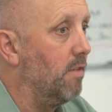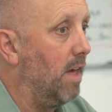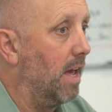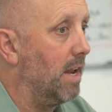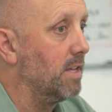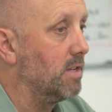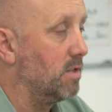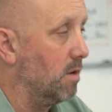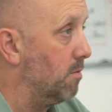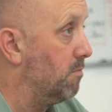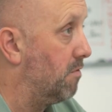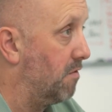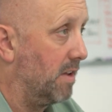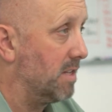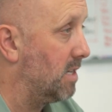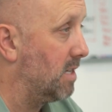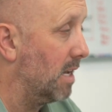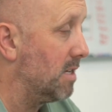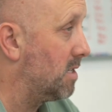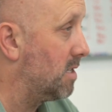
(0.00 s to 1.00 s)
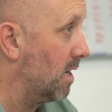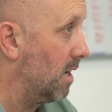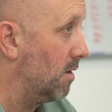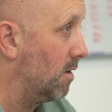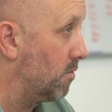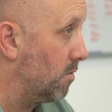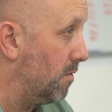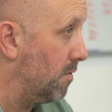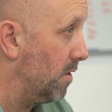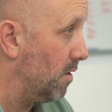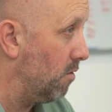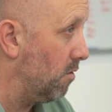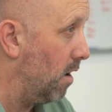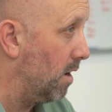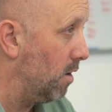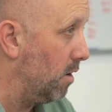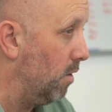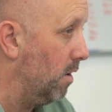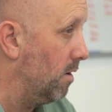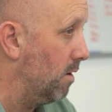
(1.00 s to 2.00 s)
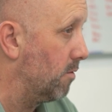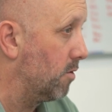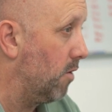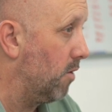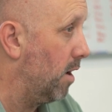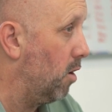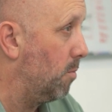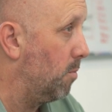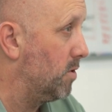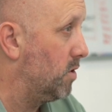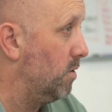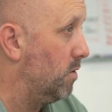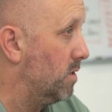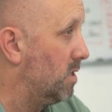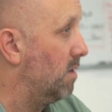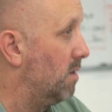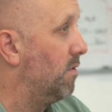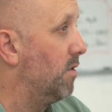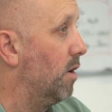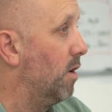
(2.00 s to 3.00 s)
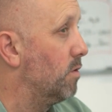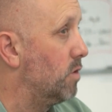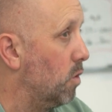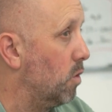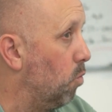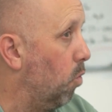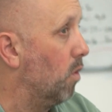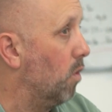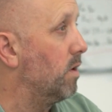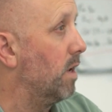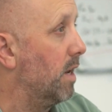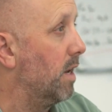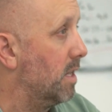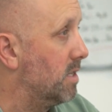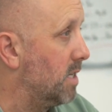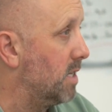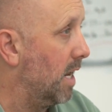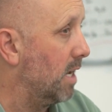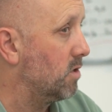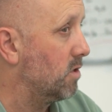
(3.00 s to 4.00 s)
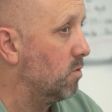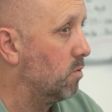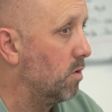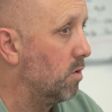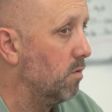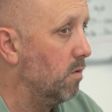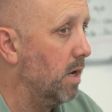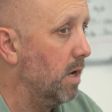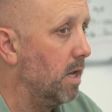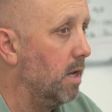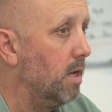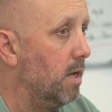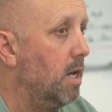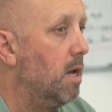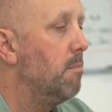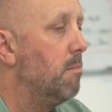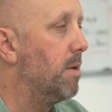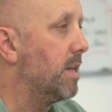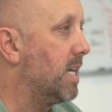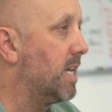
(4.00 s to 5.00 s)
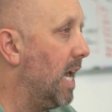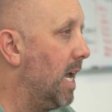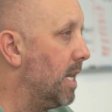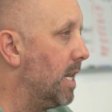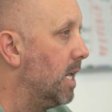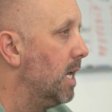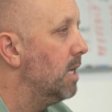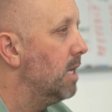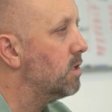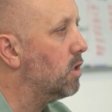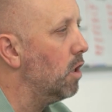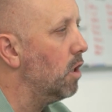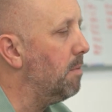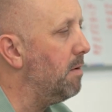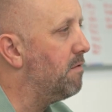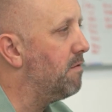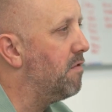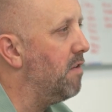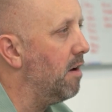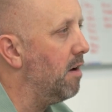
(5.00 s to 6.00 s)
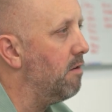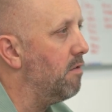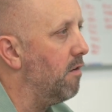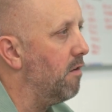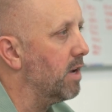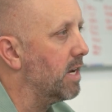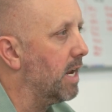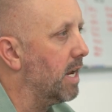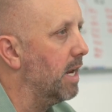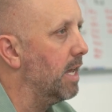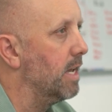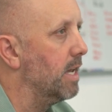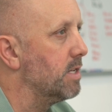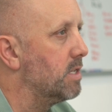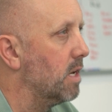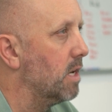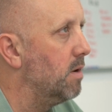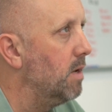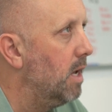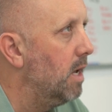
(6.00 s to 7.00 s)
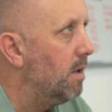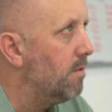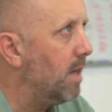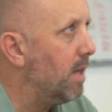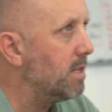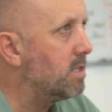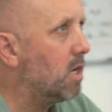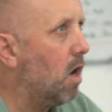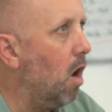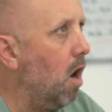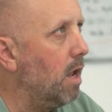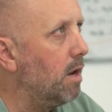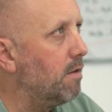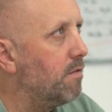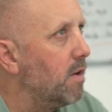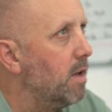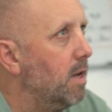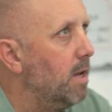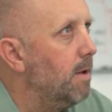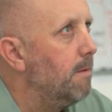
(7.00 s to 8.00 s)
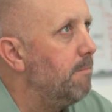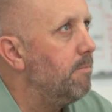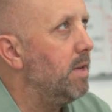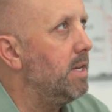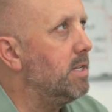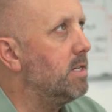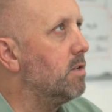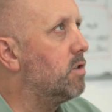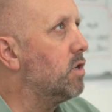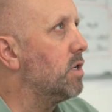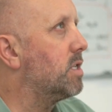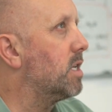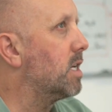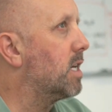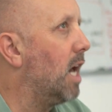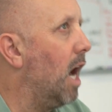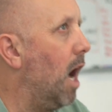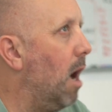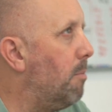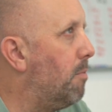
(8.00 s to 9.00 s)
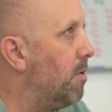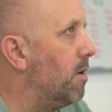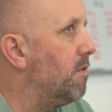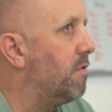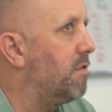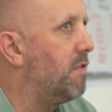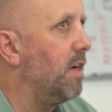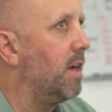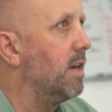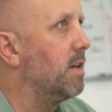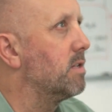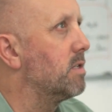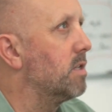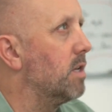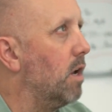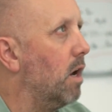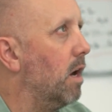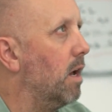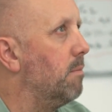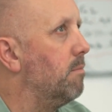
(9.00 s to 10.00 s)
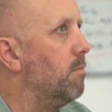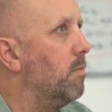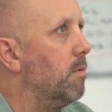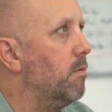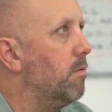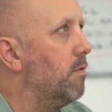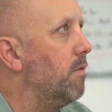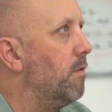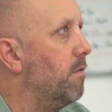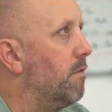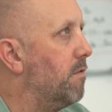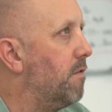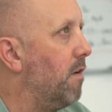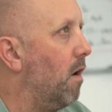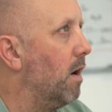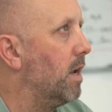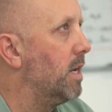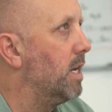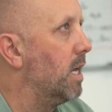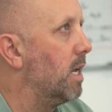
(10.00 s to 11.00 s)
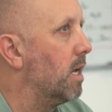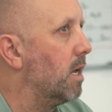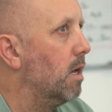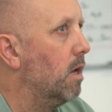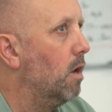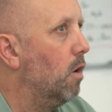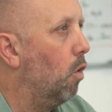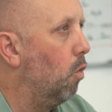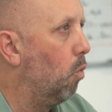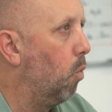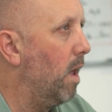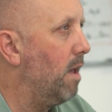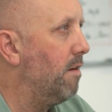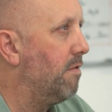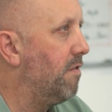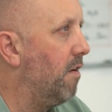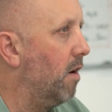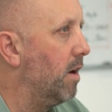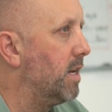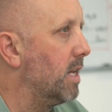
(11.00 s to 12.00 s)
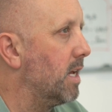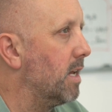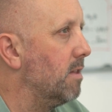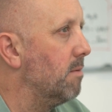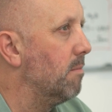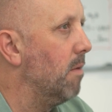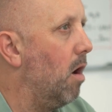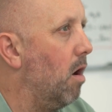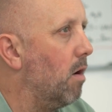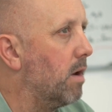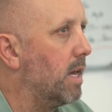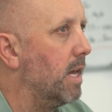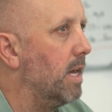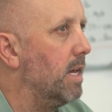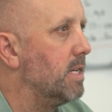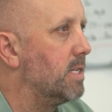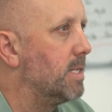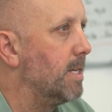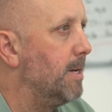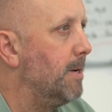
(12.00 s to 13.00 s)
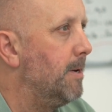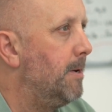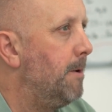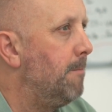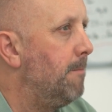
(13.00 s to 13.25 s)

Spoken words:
is fantastic for the right lawyer and great opportunity for those who want an international career. But again, it's got to be very, very clear. So that's these are just a couple of things that I'm finding, or we're finding in the market, is that